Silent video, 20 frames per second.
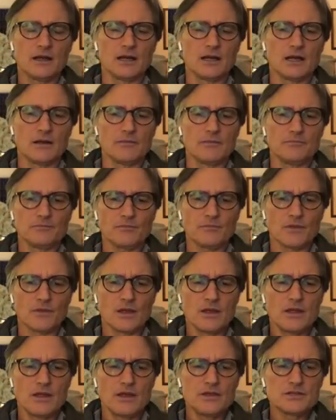Um,
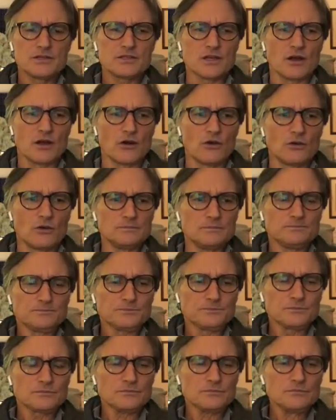so
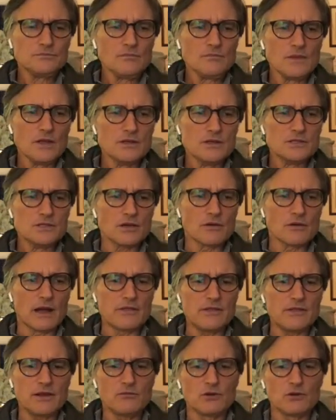so
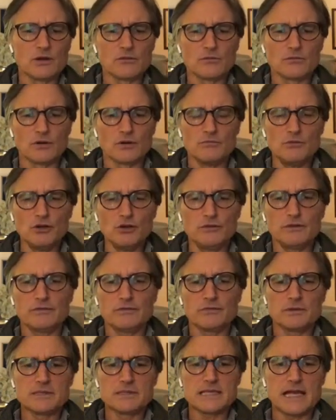I think we're we're
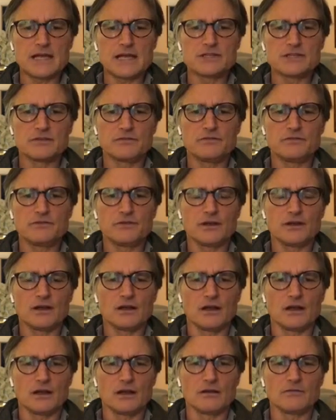moving from this age of
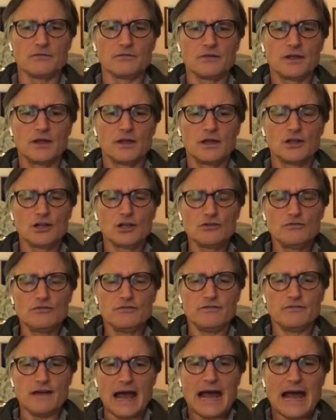of
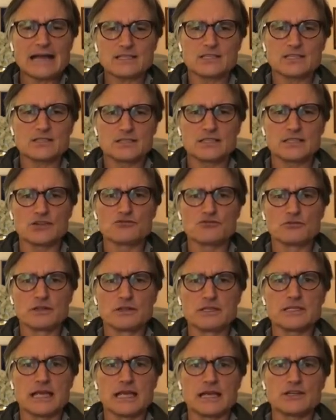vast
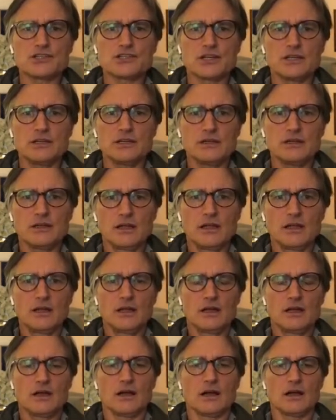centralization,
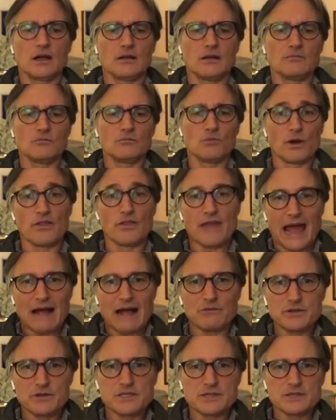um, where
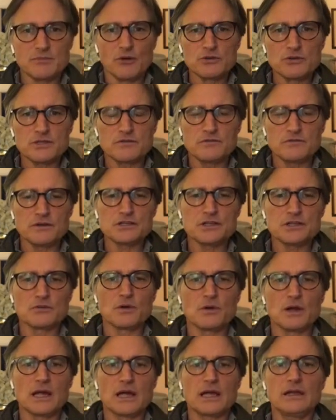that was the most
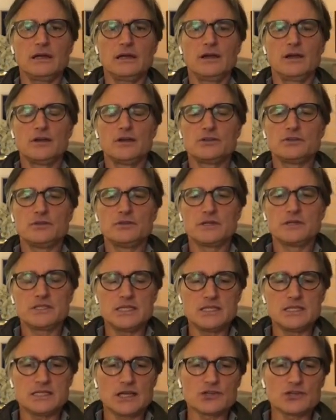efficient way, to this
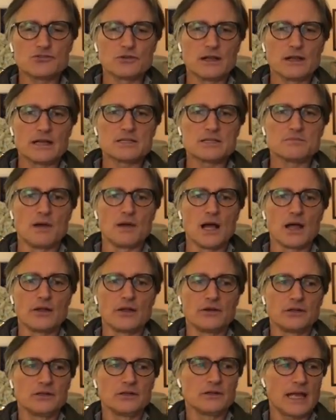decentralized
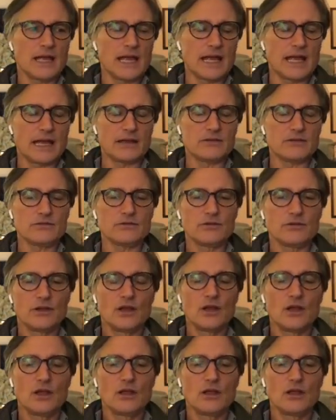model. And